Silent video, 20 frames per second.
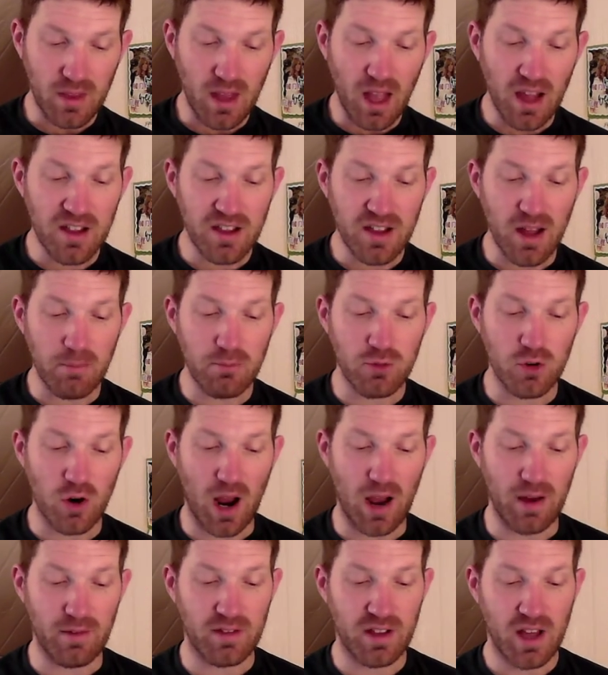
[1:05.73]
Some
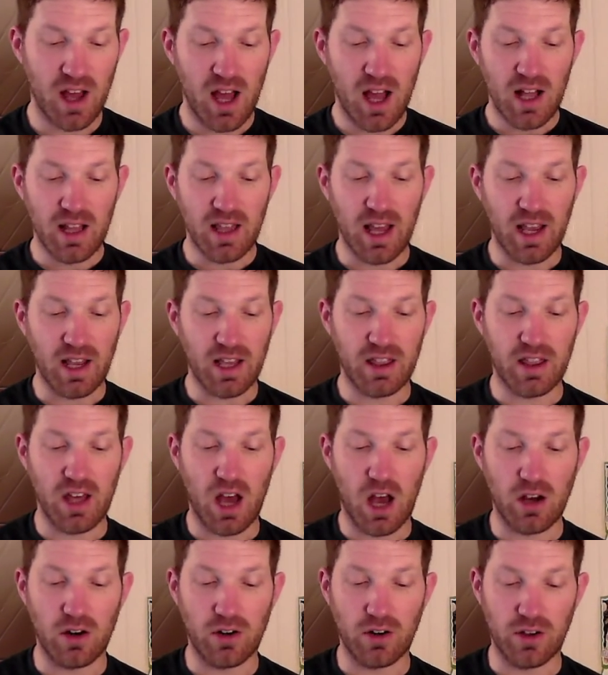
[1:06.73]
drives, like the
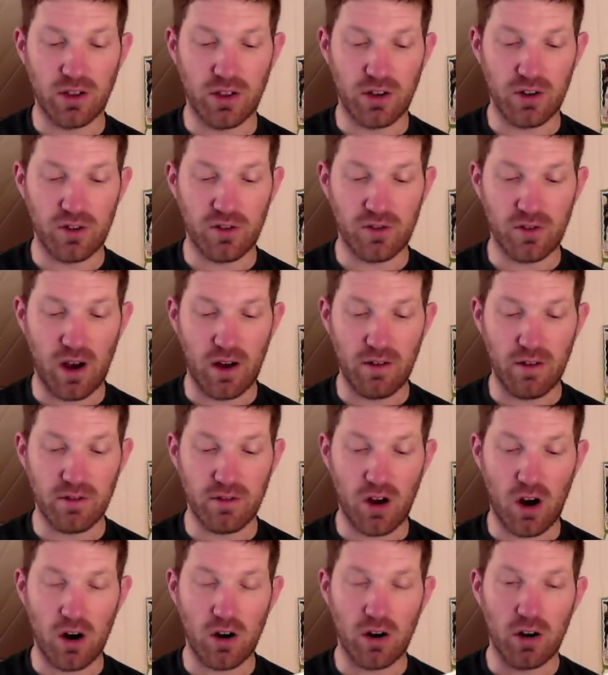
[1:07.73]
hunger and thirst drives,
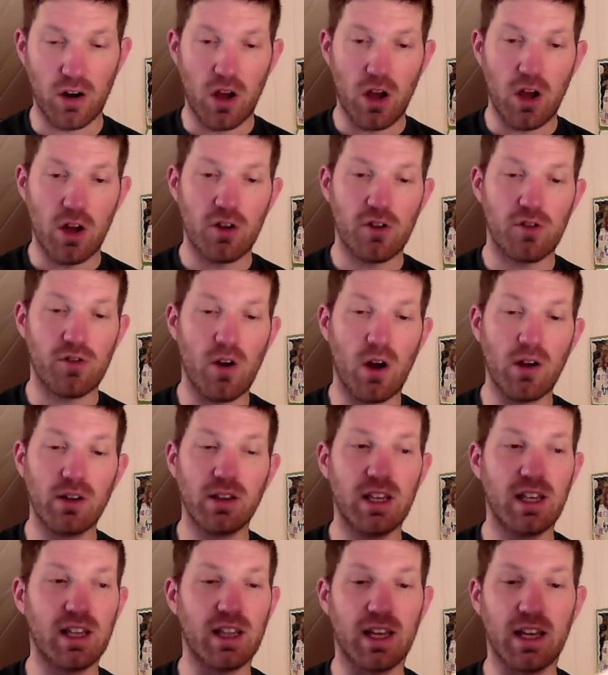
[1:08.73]
are
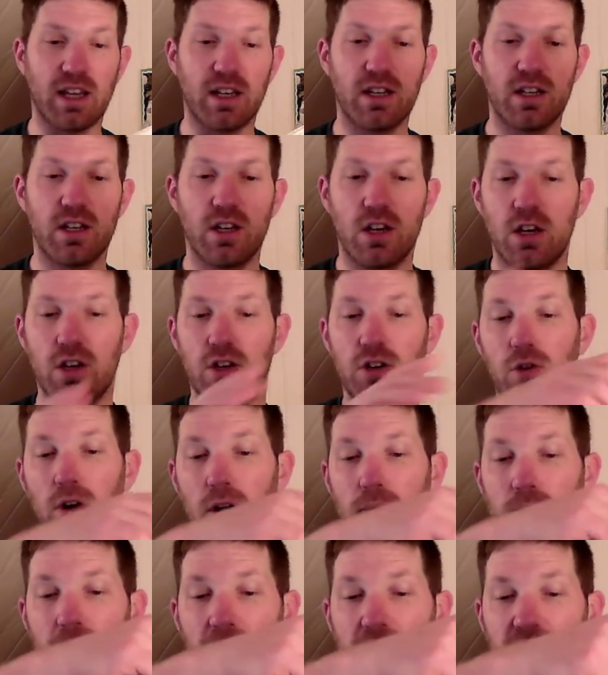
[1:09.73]
strongly linked to
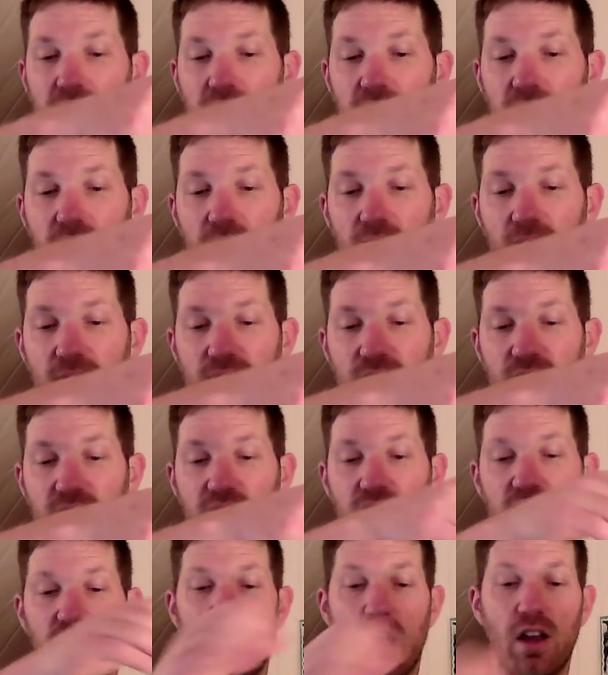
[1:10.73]
our basic
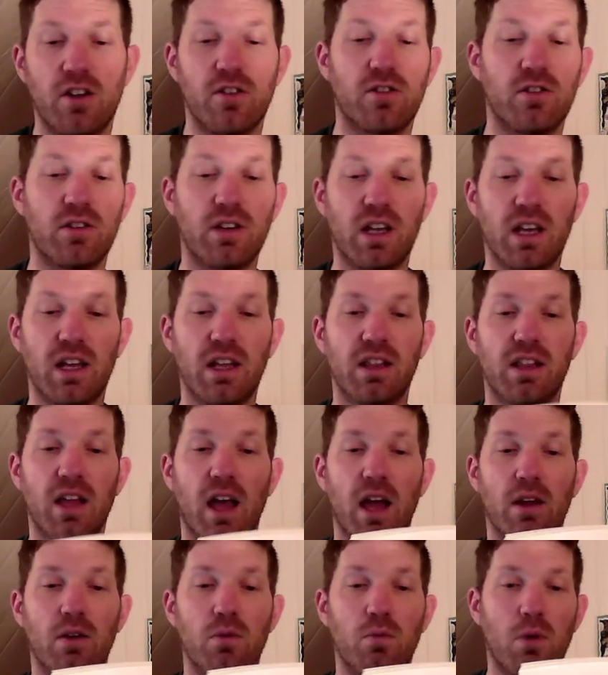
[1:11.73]
physiological needs
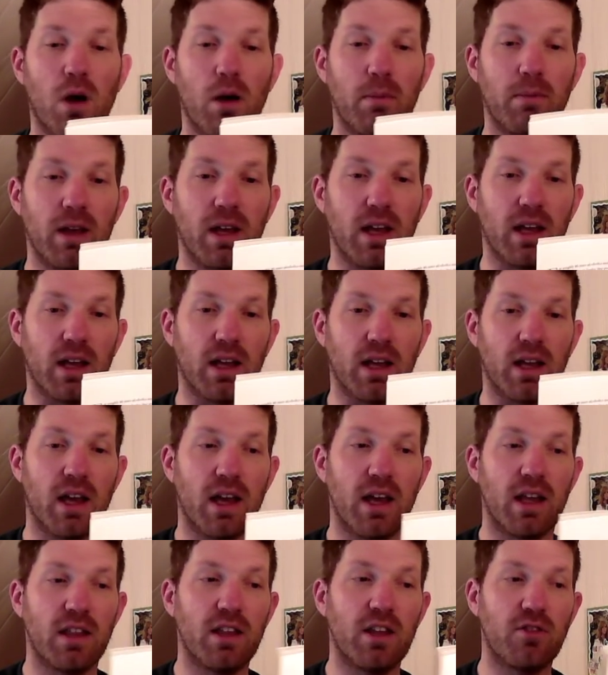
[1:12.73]
and well-being.
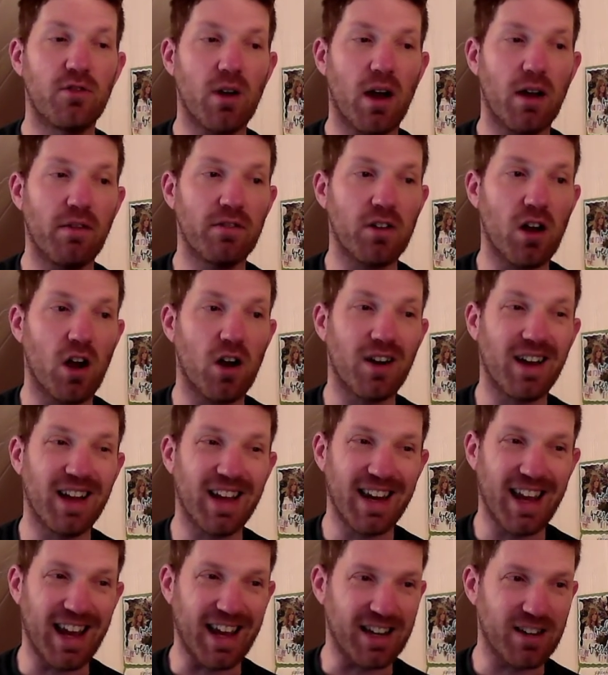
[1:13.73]
These drives are
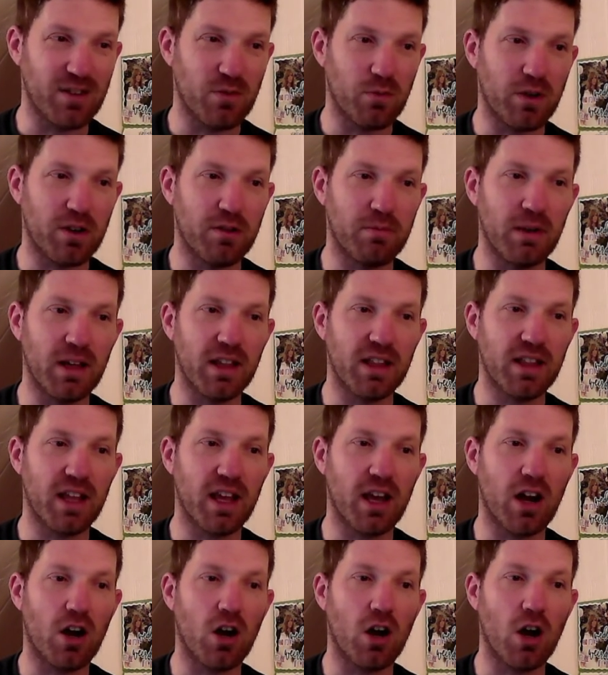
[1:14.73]
innate, which means
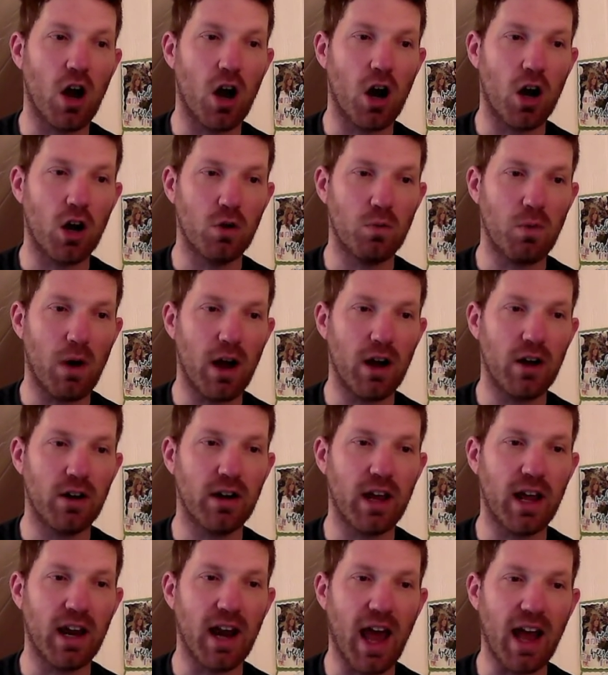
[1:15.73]
they are hardwired
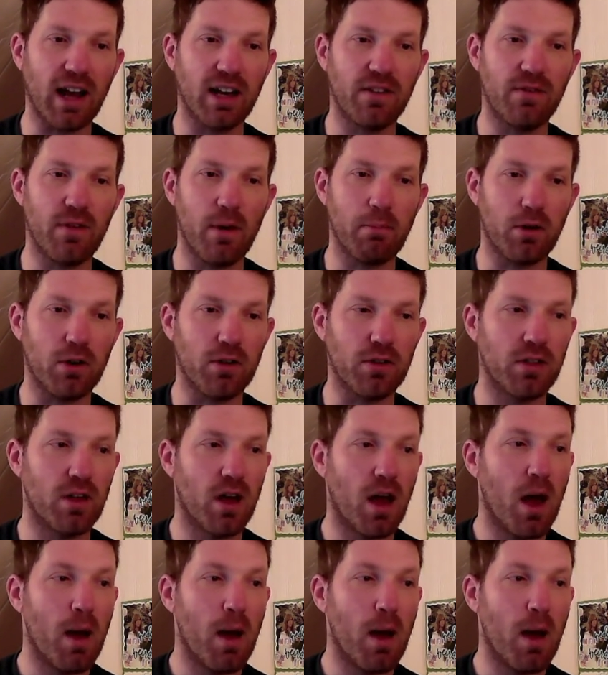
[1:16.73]
and active at birth.